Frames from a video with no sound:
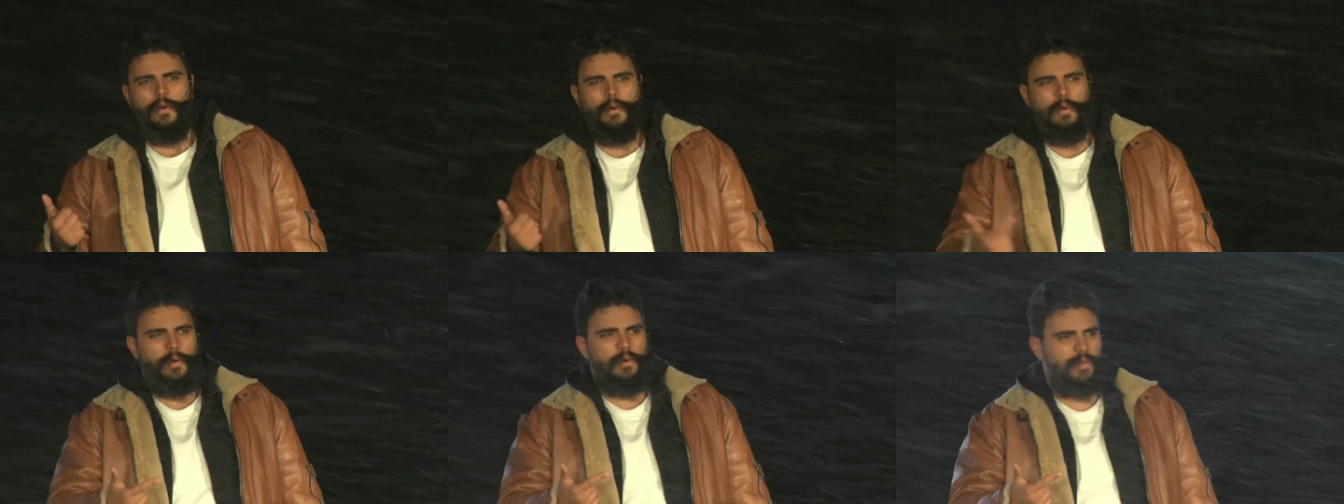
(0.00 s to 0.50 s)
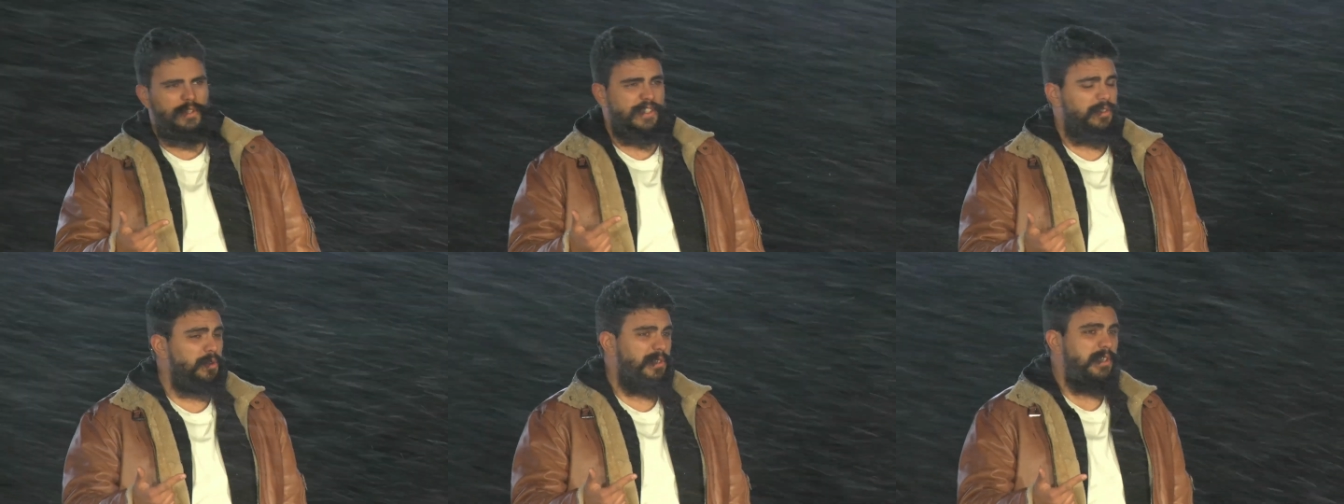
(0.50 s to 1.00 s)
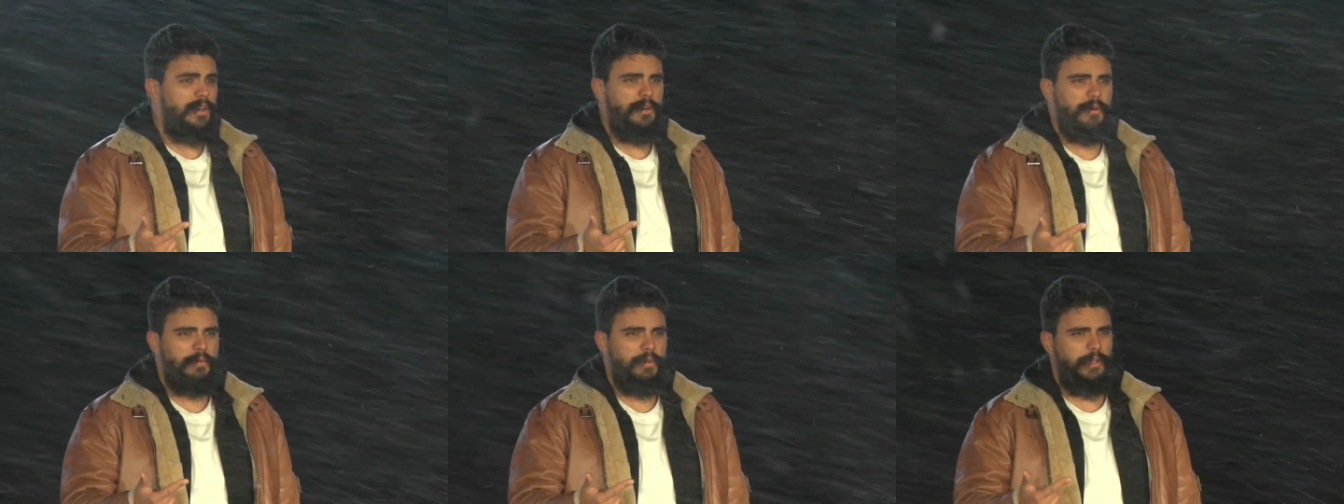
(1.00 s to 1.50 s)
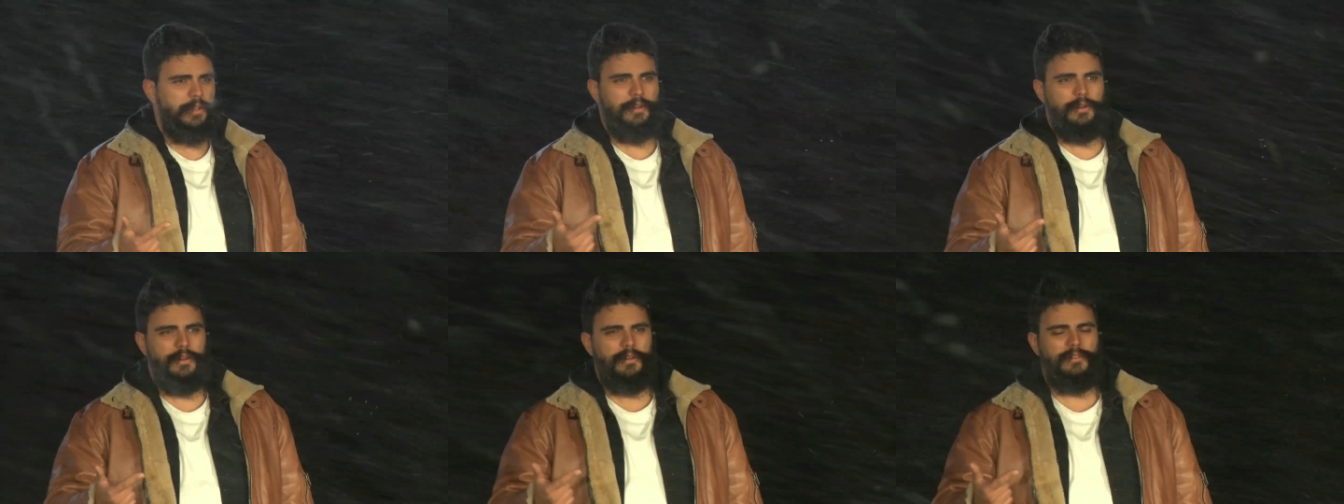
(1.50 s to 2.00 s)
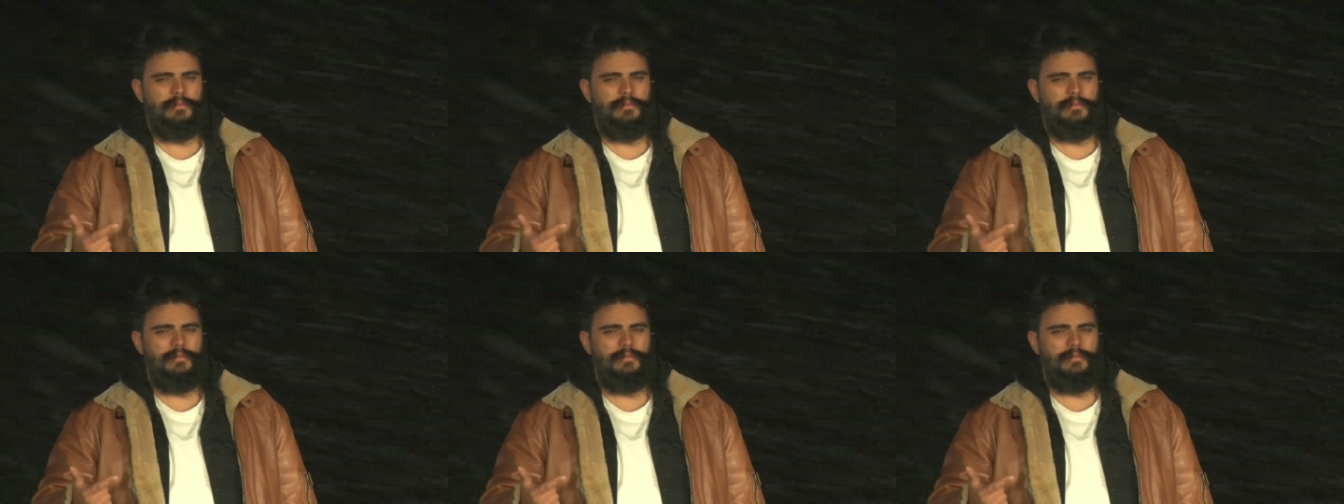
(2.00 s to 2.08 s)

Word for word: or just too slow when you're